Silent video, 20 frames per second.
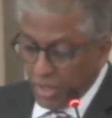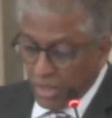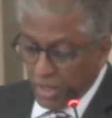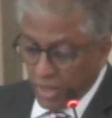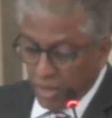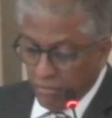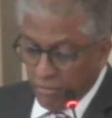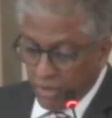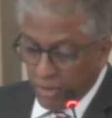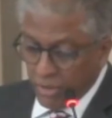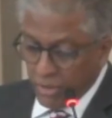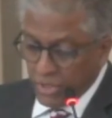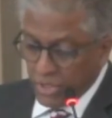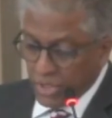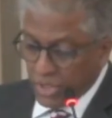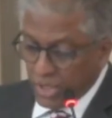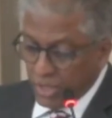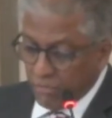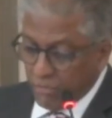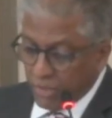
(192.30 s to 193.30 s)
A very
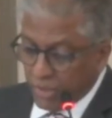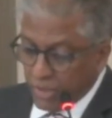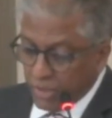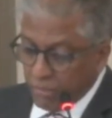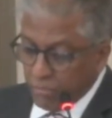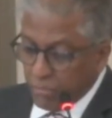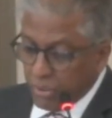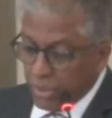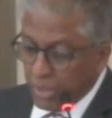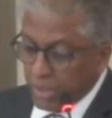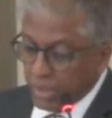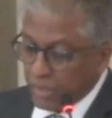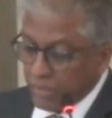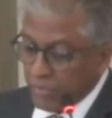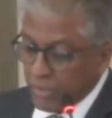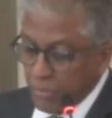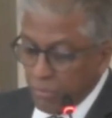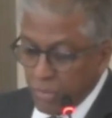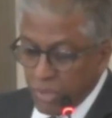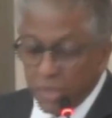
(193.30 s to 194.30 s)
significant part of
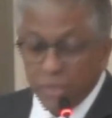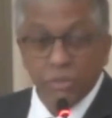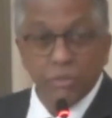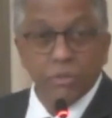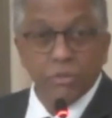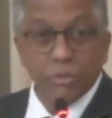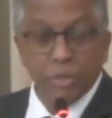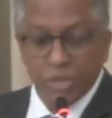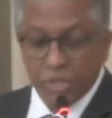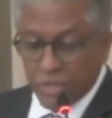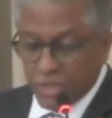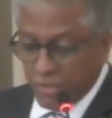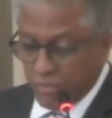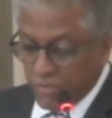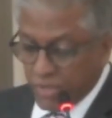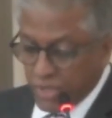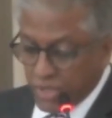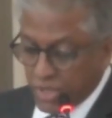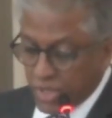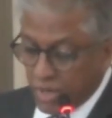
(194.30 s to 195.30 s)
the main thrust of
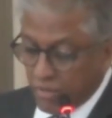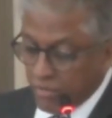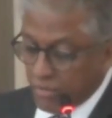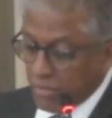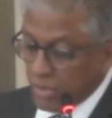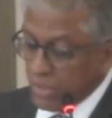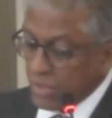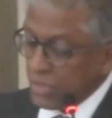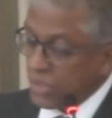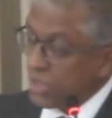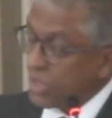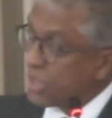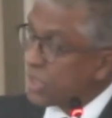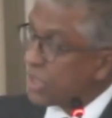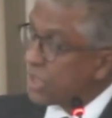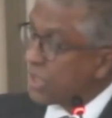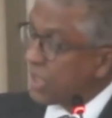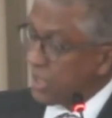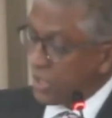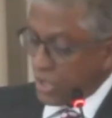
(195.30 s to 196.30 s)
this government's
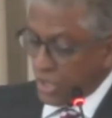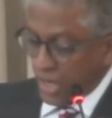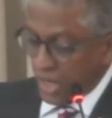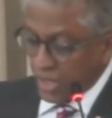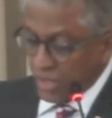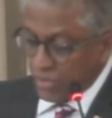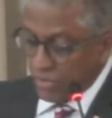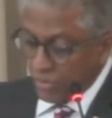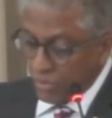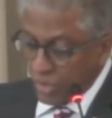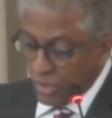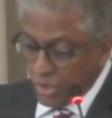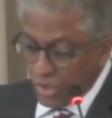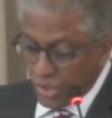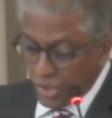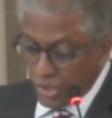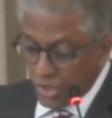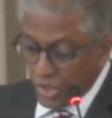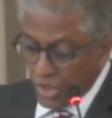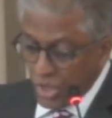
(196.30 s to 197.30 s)
digital
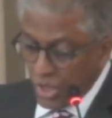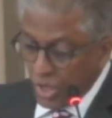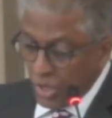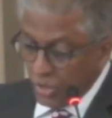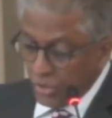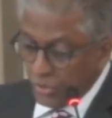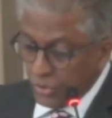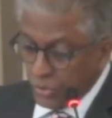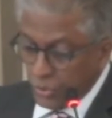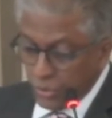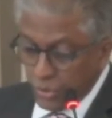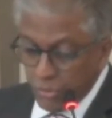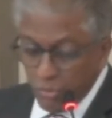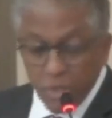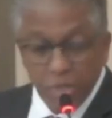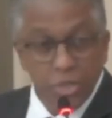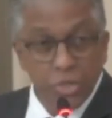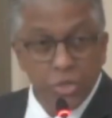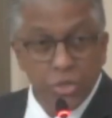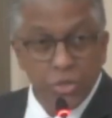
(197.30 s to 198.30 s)
transformation through the
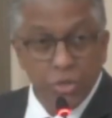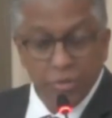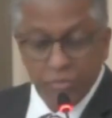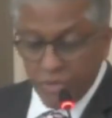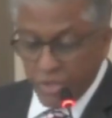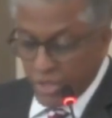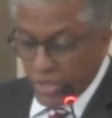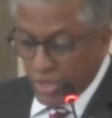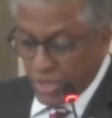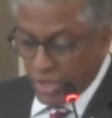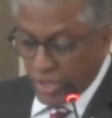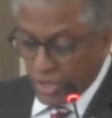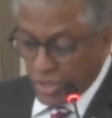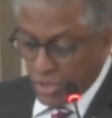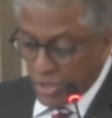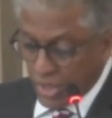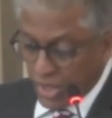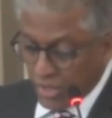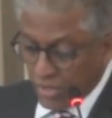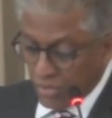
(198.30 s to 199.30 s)
Ministry of Digital
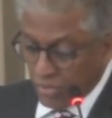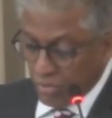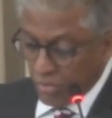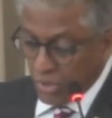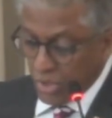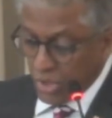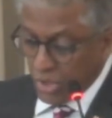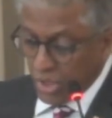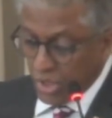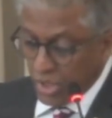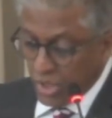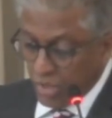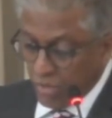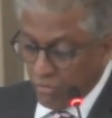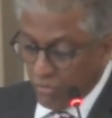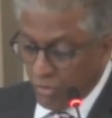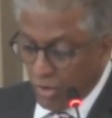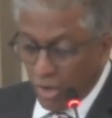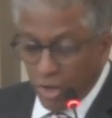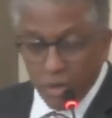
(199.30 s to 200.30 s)
Transformation
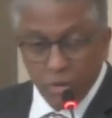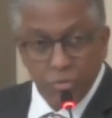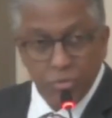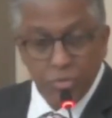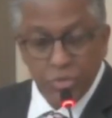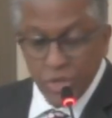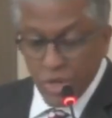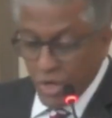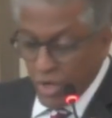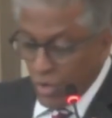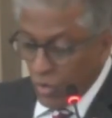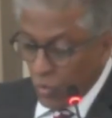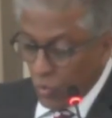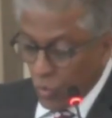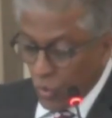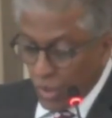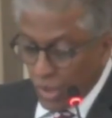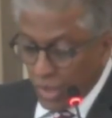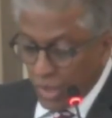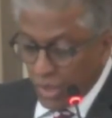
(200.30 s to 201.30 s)
involves
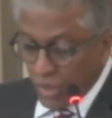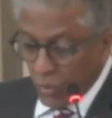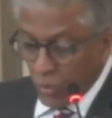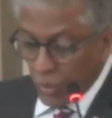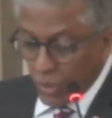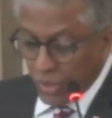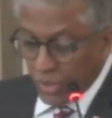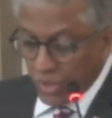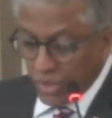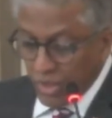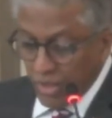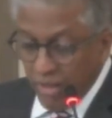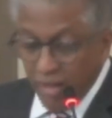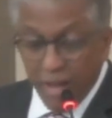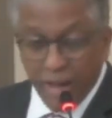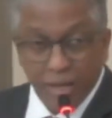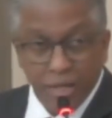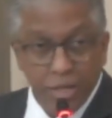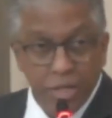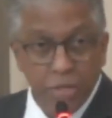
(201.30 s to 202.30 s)
working with
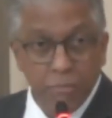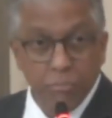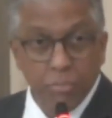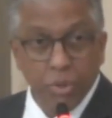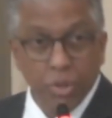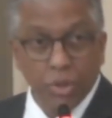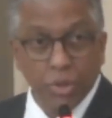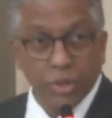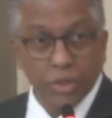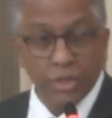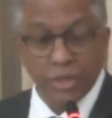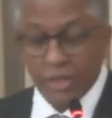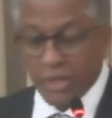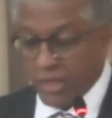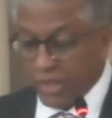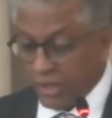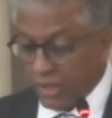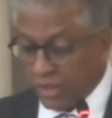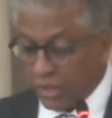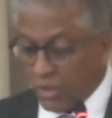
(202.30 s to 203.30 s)
and deploying
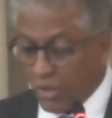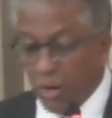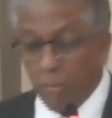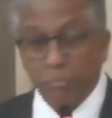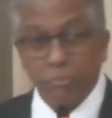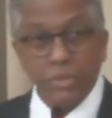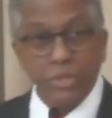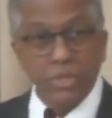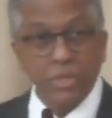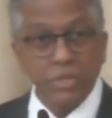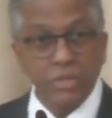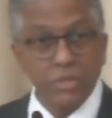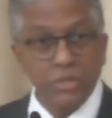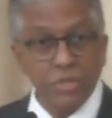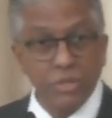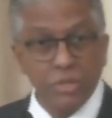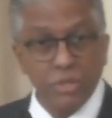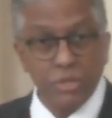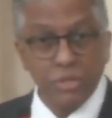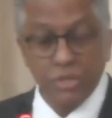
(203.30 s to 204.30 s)
the
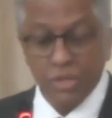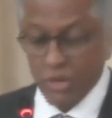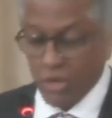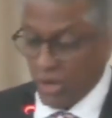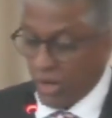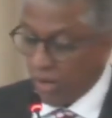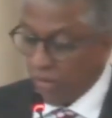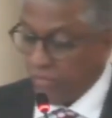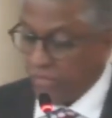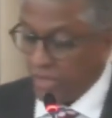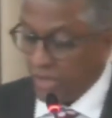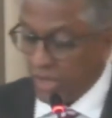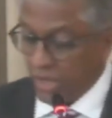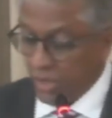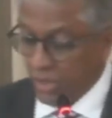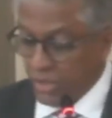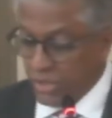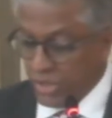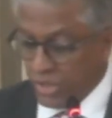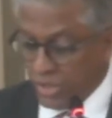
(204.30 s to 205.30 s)
competencies of the
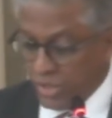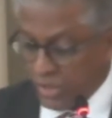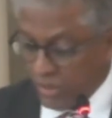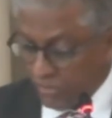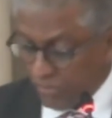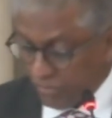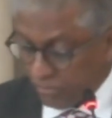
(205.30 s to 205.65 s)
RGD.